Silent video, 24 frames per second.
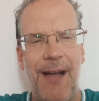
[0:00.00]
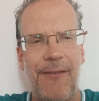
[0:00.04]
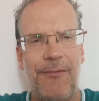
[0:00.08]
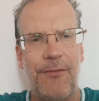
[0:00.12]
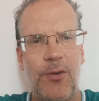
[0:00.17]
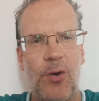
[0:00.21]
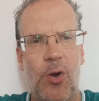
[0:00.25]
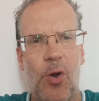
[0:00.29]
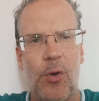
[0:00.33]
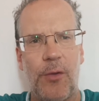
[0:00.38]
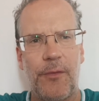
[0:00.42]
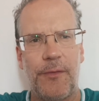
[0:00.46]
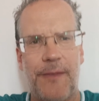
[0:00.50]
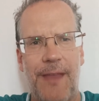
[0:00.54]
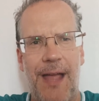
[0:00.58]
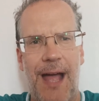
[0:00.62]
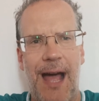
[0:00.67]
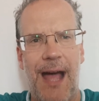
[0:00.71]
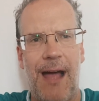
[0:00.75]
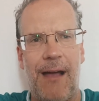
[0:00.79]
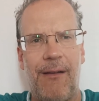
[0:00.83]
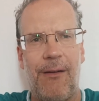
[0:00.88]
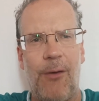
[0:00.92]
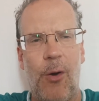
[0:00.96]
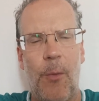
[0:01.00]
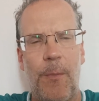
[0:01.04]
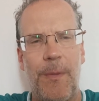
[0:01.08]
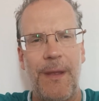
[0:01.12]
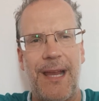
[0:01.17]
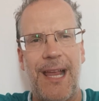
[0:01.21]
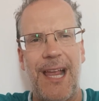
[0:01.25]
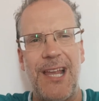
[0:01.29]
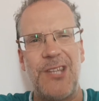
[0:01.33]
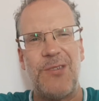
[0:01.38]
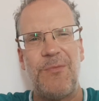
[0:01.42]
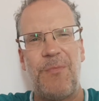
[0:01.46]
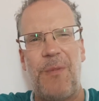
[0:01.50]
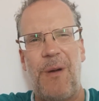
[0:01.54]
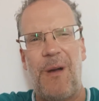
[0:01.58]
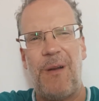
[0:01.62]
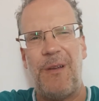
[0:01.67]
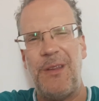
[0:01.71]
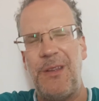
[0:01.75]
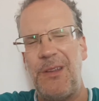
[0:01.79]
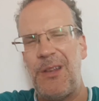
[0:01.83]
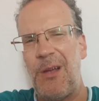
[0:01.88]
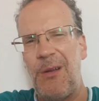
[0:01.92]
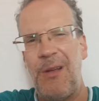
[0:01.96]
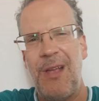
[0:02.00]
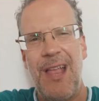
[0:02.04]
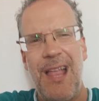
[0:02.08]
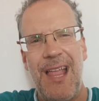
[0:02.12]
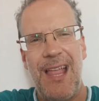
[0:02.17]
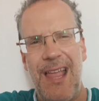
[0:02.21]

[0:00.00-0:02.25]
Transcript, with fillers: haven't got that obligation but you know